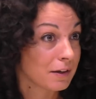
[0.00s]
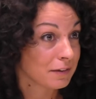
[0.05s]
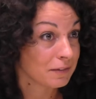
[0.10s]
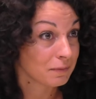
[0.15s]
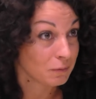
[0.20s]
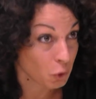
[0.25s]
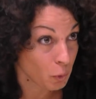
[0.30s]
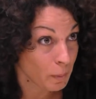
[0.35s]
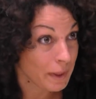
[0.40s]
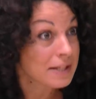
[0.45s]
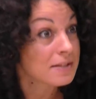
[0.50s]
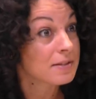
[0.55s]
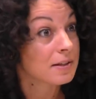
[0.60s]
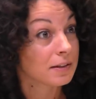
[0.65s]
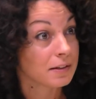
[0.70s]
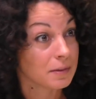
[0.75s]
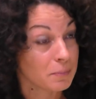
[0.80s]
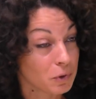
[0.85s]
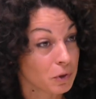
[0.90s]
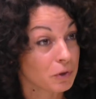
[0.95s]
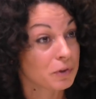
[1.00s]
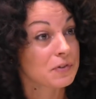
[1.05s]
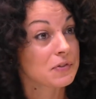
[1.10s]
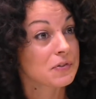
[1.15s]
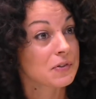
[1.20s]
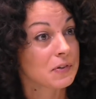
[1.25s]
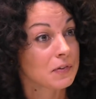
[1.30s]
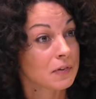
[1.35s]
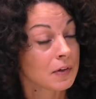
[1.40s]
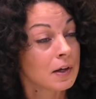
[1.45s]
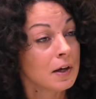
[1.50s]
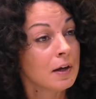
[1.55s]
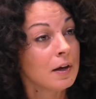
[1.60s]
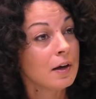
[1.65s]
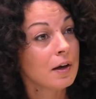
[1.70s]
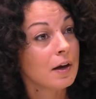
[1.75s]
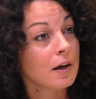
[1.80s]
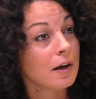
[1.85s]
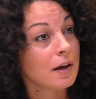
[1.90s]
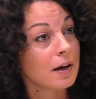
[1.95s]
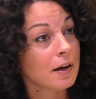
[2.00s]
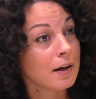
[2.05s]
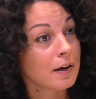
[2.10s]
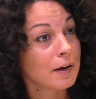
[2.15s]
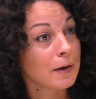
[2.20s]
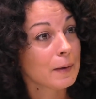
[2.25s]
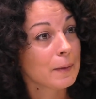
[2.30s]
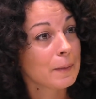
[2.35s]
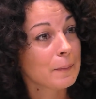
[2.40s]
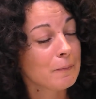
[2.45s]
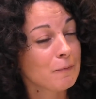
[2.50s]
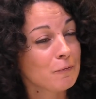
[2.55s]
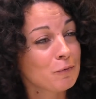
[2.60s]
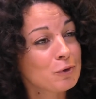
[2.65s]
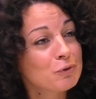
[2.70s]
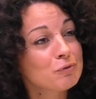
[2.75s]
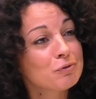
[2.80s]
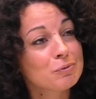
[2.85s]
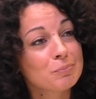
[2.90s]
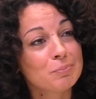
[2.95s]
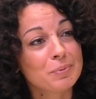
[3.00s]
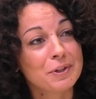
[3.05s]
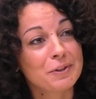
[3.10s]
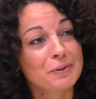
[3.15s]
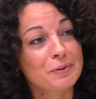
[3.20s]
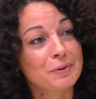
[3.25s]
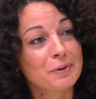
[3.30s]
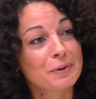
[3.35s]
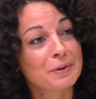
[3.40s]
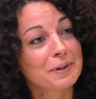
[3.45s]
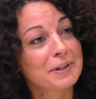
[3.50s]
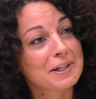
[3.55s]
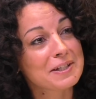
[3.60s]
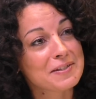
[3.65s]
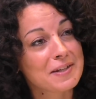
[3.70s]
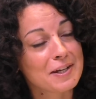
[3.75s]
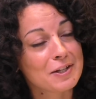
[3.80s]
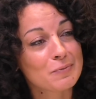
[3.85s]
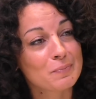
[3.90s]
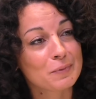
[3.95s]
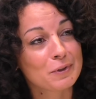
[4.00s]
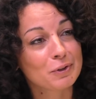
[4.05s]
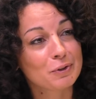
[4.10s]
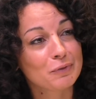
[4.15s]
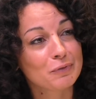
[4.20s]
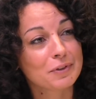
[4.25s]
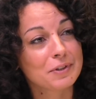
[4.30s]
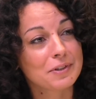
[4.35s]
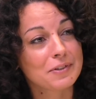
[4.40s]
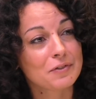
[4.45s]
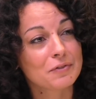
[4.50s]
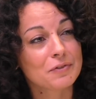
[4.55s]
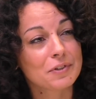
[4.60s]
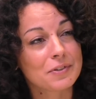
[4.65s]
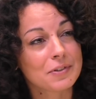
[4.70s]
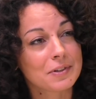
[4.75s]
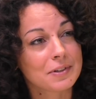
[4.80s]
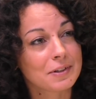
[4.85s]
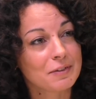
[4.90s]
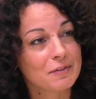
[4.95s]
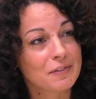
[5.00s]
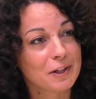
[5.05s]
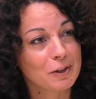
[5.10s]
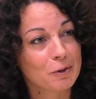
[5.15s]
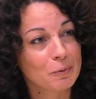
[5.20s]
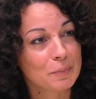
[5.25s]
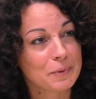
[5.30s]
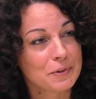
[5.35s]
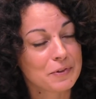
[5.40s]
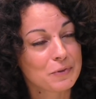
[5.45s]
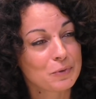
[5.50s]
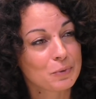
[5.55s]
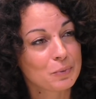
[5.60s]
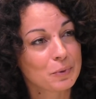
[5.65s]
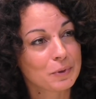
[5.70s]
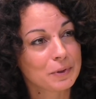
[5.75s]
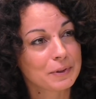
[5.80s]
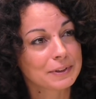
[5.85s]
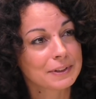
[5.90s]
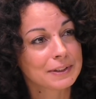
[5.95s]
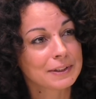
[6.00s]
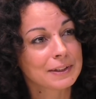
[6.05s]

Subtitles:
domestic democracies? What would be your assessment of these recent developments towards?